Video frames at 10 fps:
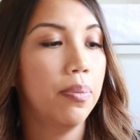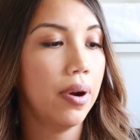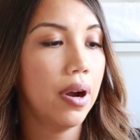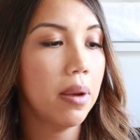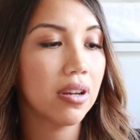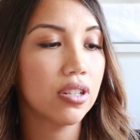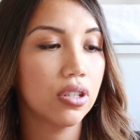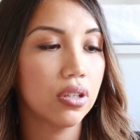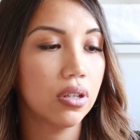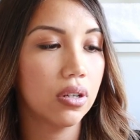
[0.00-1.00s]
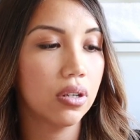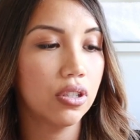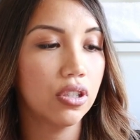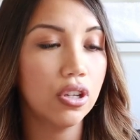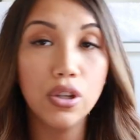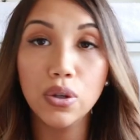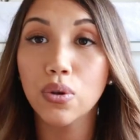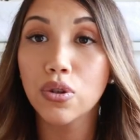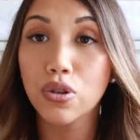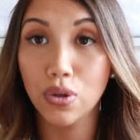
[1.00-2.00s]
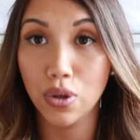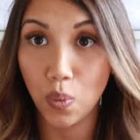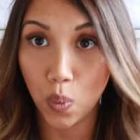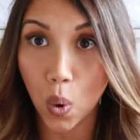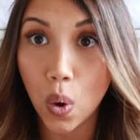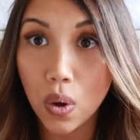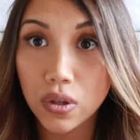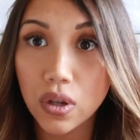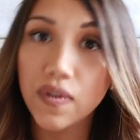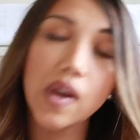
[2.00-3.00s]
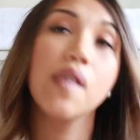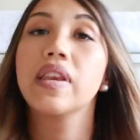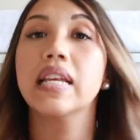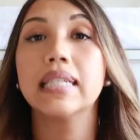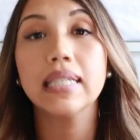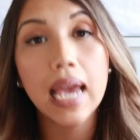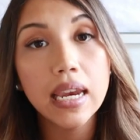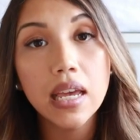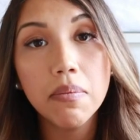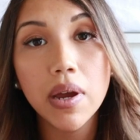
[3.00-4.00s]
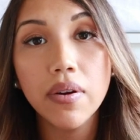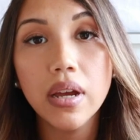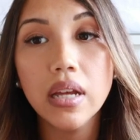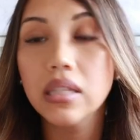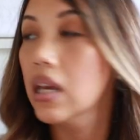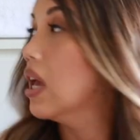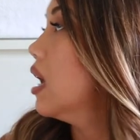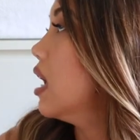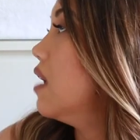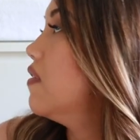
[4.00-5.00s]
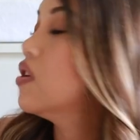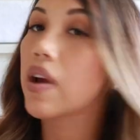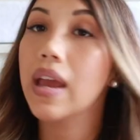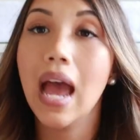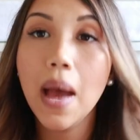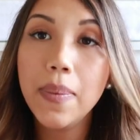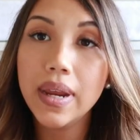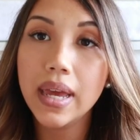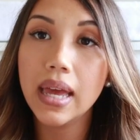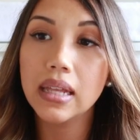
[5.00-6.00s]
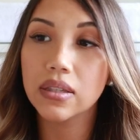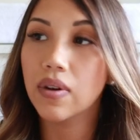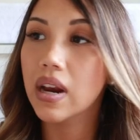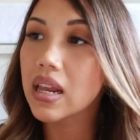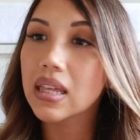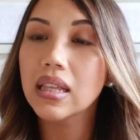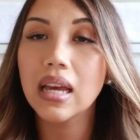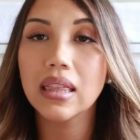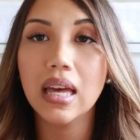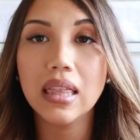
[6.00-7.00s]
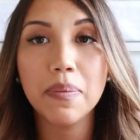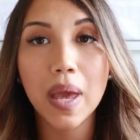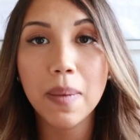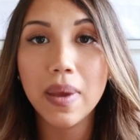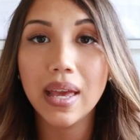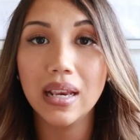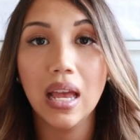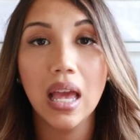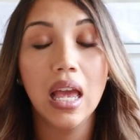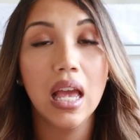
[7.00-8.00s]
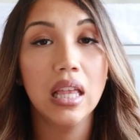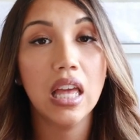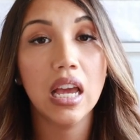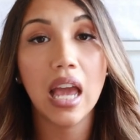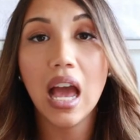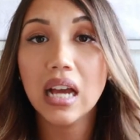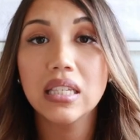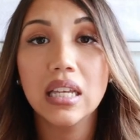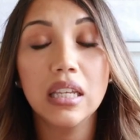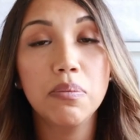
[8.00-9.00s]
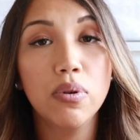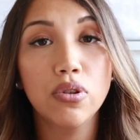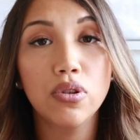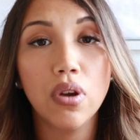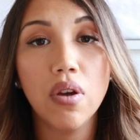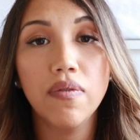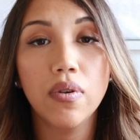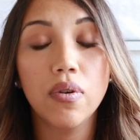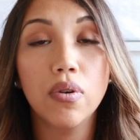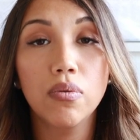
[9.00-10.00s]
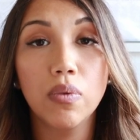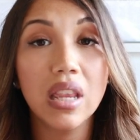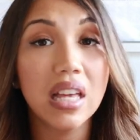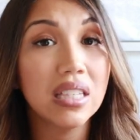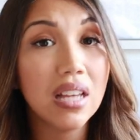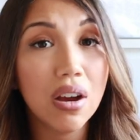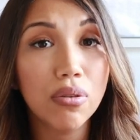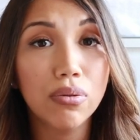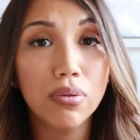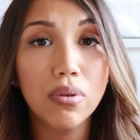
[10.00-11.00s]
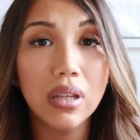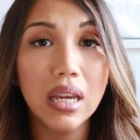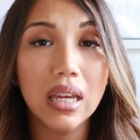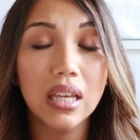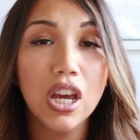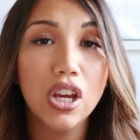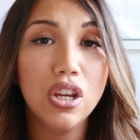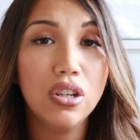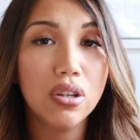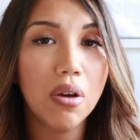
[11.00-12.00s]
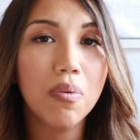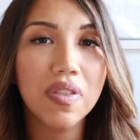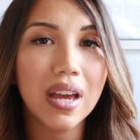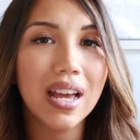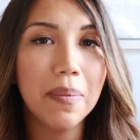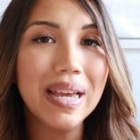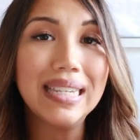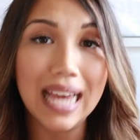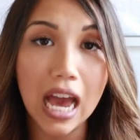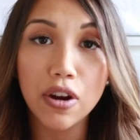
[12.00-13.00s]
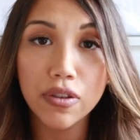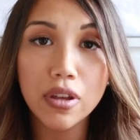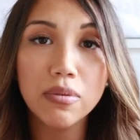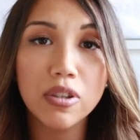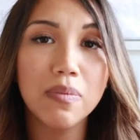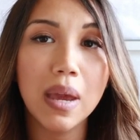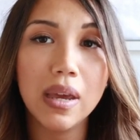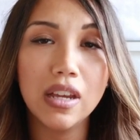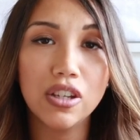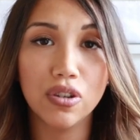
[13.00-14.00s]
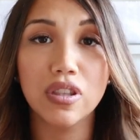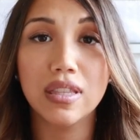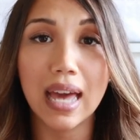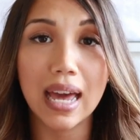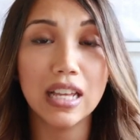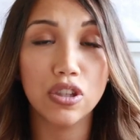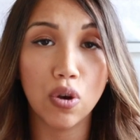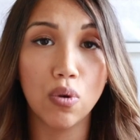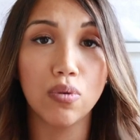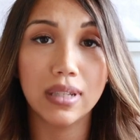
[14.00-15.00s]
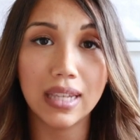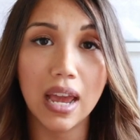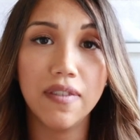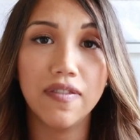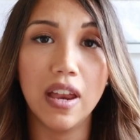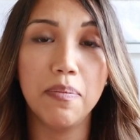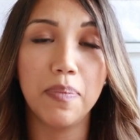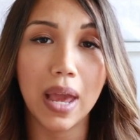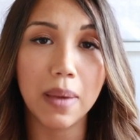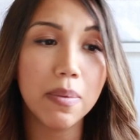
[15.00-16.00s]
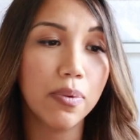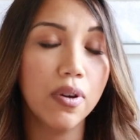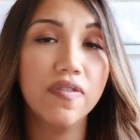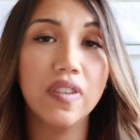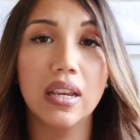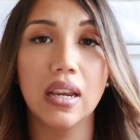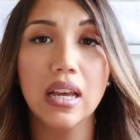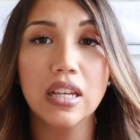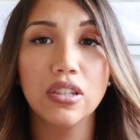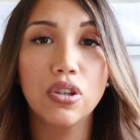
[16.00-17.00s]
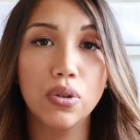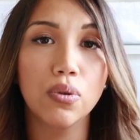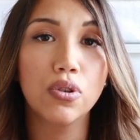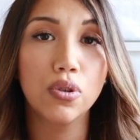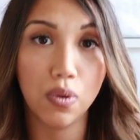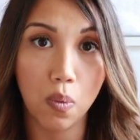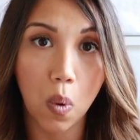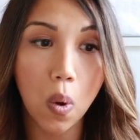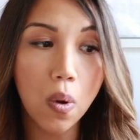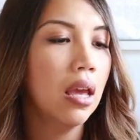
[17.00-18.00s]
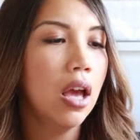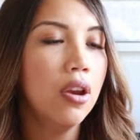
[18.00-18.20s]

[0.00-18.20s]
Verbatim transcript: pretty much secured to the wall. So if you have any standing mirrors, even your cabinets or anything like that that baby can like accidentally push over, or when they start crawling, you don't want that coming down on them, so making sure that is all safe and baby proof and secured to the wall.